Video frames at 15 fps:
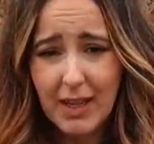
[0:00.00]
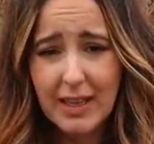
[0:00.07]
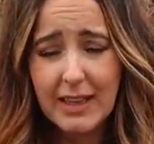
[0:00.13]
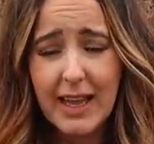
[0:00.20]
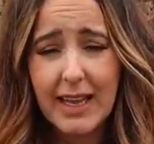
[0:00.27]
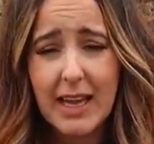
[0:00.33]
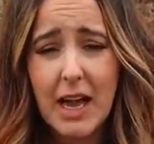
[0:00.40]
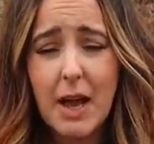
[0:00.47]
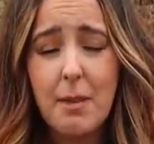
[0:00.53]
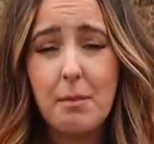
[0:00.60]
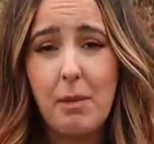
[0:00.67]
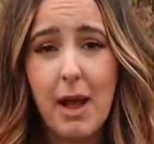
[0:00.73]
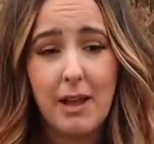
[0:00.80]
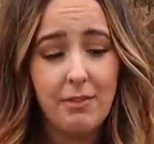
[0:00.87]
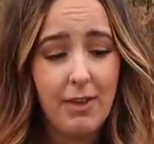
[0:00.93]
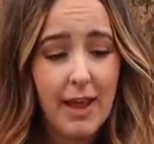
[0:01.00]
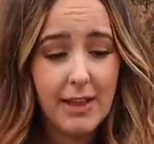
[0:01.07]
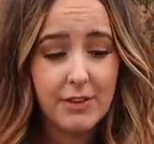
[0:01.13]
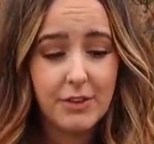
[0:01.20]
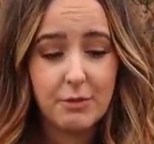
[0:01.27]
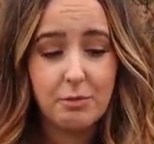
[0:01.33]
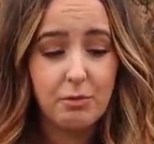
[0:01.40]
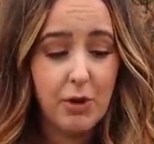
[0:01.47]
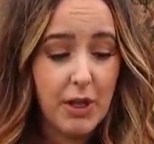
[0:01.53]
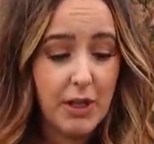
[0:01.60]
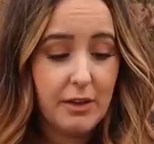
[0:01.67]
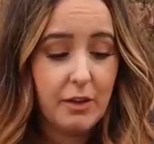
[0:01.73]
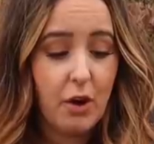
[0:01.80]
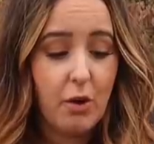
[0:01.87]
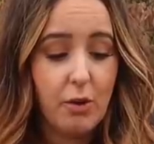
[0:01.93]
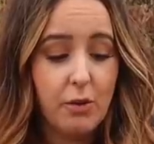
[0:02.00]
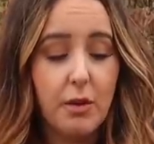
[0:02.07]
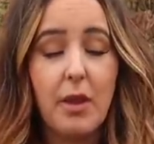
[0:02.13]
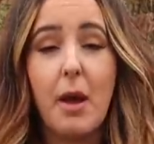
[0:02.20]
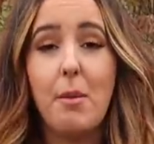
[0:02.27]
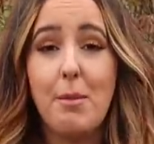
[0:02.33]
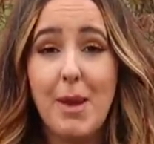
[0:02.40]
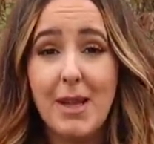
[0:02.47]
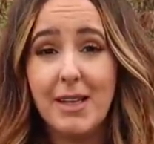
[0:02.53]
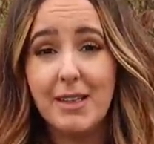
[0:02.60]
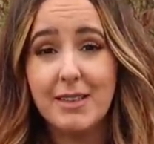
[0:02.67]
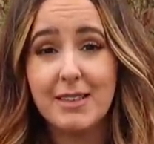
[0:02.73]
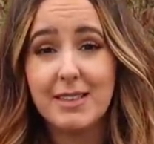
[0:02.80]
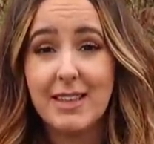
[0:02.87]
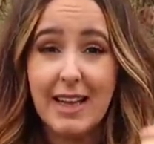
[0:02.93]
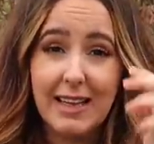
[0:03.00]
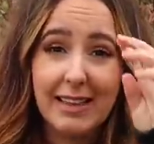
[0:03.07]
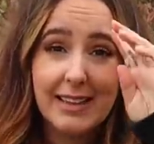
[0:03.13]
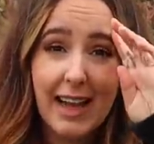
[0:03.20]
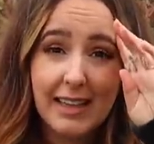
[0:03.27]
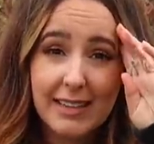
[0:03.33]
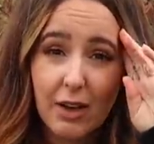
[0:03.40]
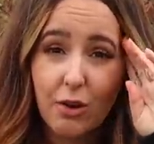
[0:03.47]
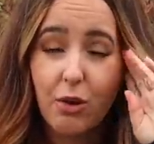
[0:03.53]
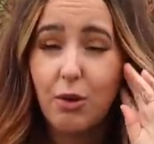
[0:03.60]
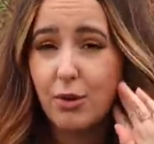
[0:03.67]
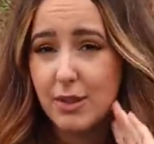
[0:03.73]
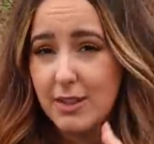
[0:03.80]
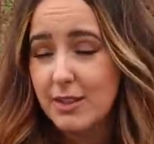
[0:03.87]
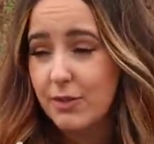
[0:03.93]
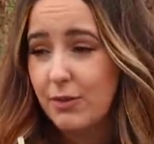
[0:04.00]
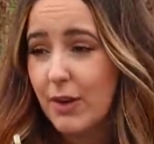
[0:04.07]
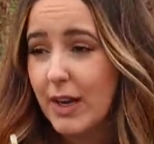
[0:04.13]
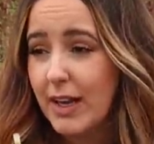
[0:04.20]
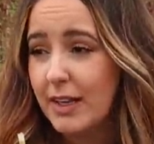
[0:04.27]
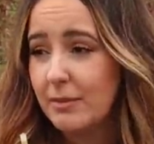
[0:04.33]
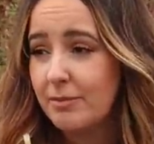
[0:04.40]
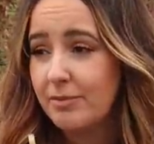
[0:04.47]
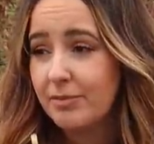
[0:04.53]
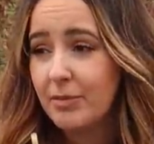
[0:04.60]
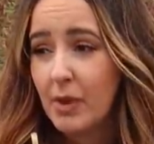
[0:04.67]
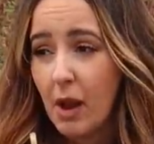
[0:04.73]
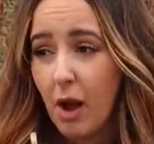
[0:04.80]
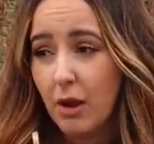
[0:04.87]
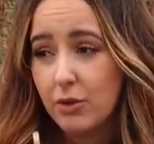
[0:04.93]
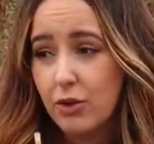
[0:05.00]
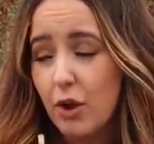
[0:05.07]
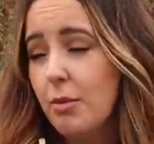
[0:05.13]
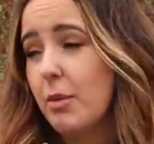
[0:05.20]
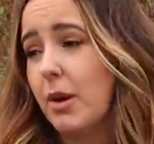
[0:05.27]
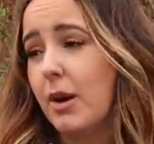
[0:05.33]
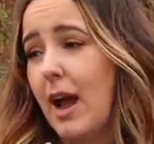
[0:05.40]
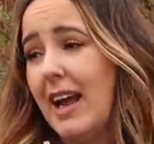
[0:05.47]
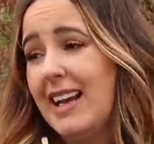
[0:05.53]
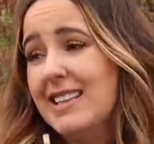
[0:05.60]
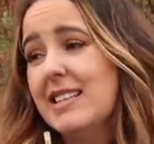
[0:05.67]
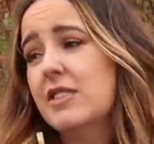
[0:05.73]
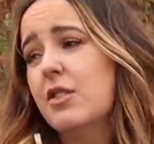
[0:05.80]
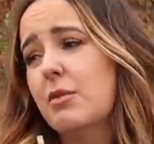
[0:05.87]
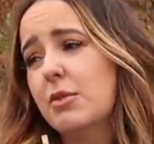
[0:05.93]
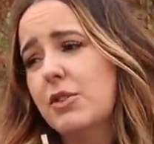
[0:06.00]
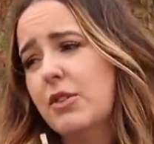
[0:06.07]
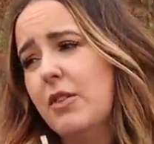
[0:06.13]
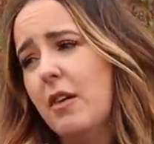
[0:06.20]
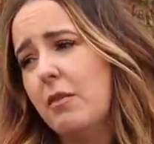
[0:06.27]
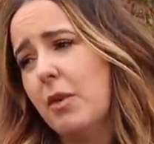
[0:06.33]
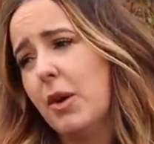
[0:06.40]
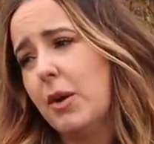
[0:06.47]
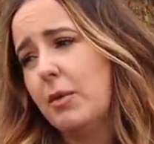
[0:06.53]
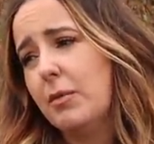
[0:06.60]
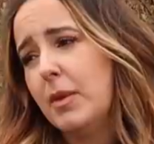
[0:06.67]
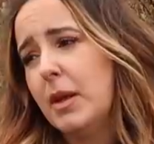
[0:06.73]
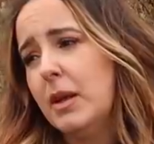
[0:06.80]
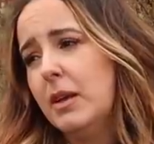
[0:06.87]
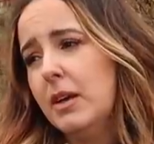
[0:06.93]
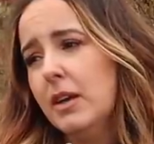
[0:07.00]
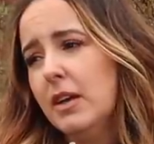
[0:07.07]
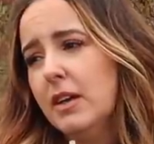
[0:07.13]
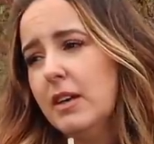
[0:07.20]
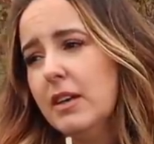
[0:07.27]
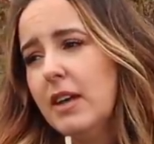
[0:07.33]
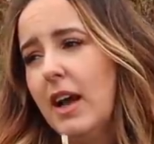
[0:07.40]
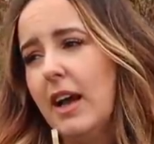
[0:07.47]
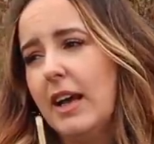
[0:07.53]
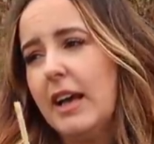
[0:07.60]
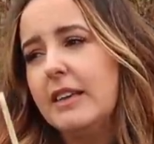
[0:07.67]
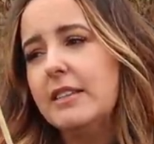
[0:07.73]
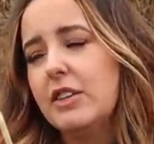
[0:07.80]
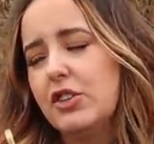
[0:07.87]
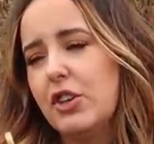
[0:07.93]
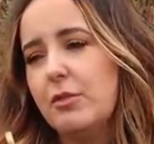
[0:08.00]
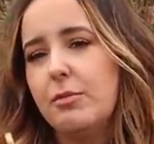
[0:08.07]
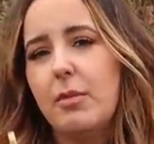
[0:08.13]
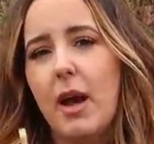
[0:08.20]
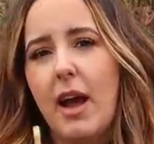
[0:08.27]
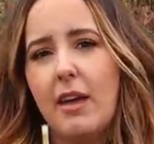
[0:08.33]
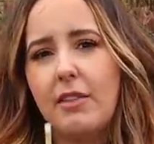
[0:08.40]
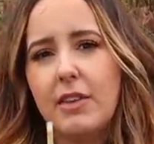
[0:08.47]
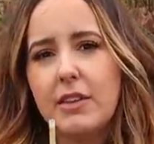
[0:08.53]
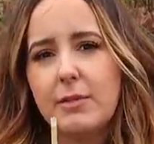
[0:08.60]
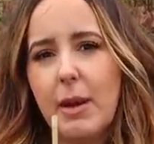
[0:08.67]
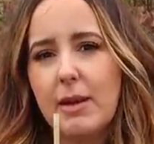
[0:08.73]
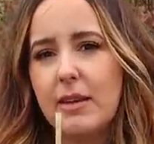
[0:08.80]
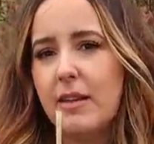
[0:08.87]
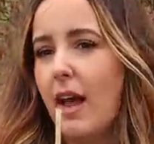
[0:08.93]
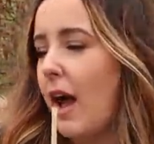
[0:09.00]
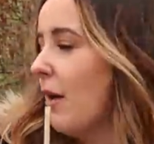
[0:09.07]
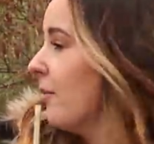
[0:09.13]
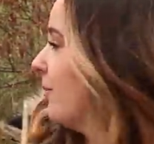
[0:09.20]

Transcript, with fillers: Like, my fans are really cold without mittens. Like, that's how cold. It's friggin' October. I guess it's almost November. I guess I should have expected that.